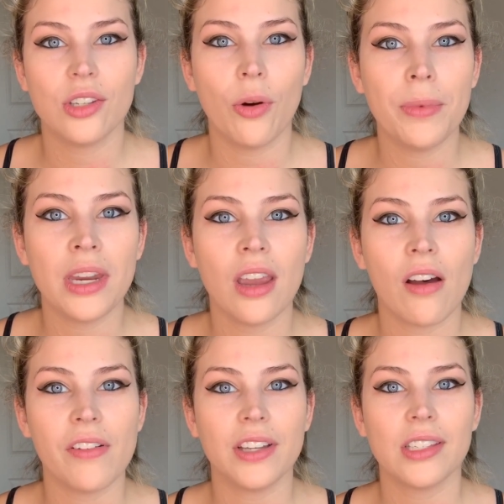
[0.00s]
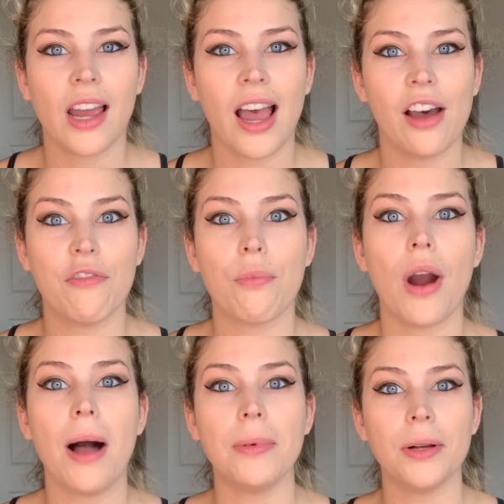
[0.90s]
So many of us have
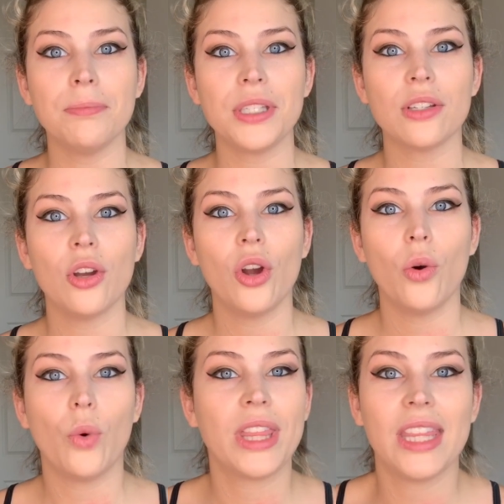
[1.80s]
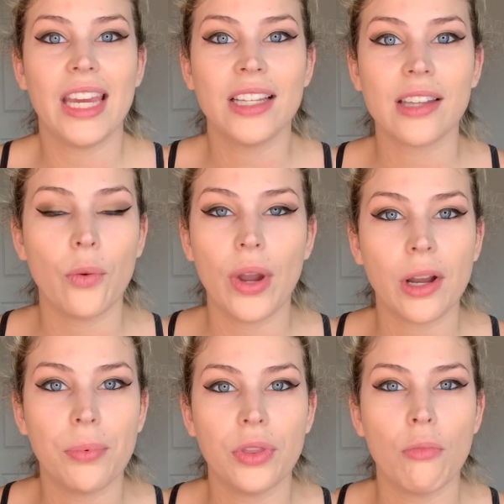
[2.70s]
problems with things. I wake
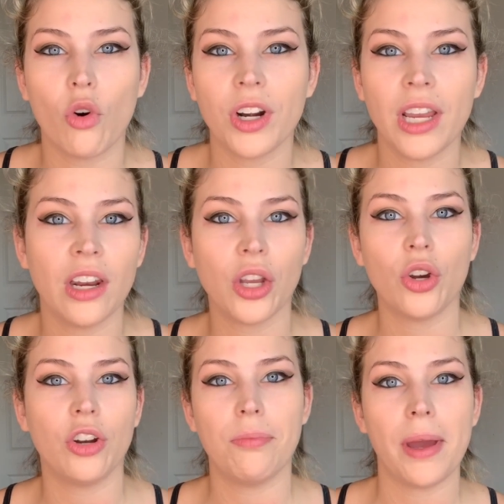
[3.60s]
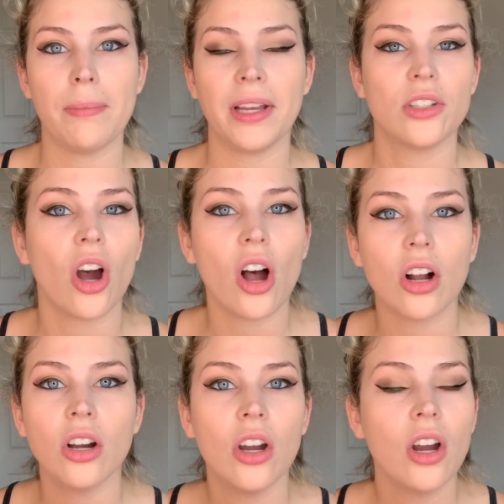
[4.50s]
up in the morning and it could have been my
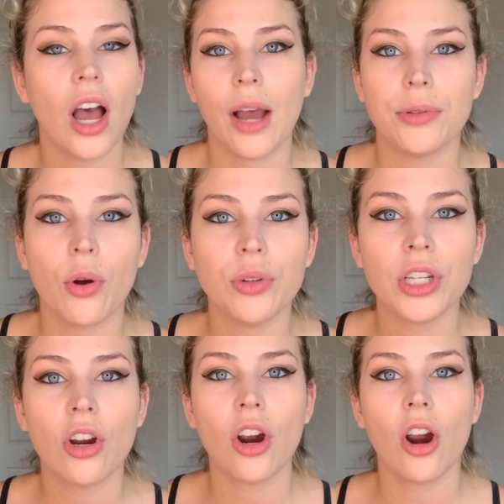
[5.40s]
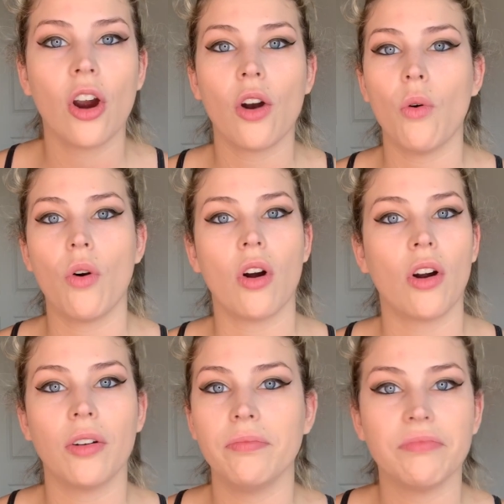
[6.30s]
dog. I was holding her,
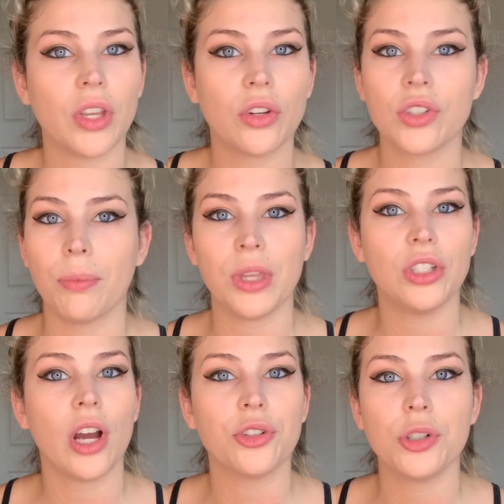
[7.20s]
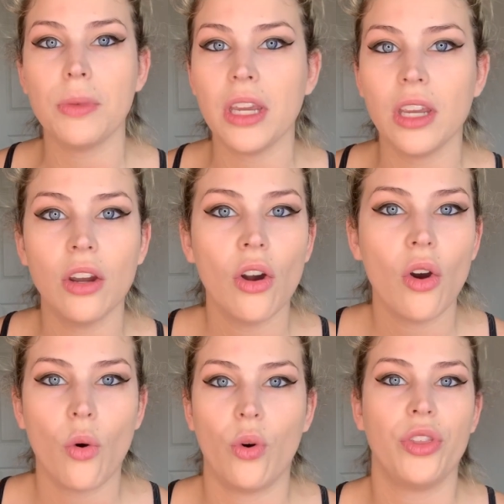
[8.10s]
or something touched me,
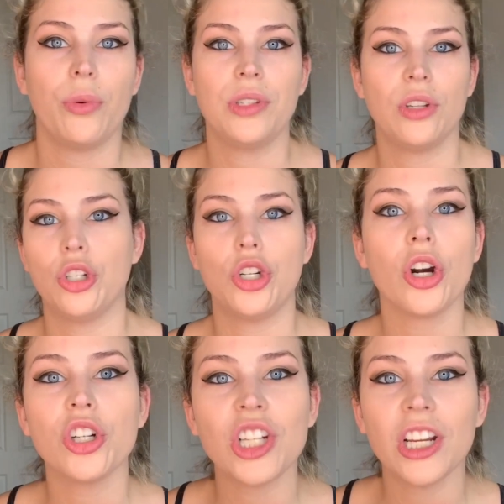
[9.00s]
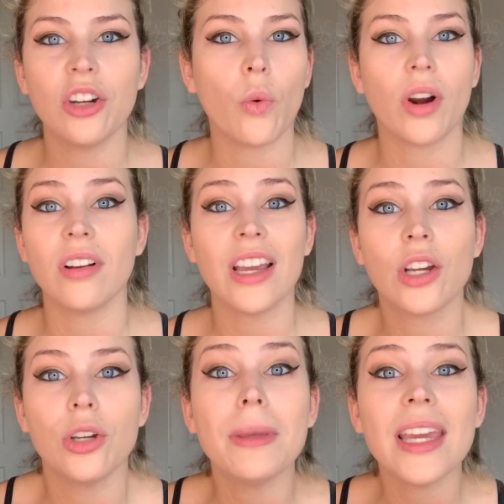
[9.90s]
or there was a detergent, or it
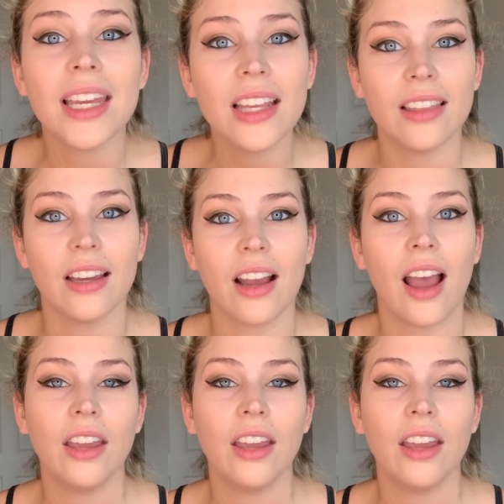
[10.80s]
could be anything.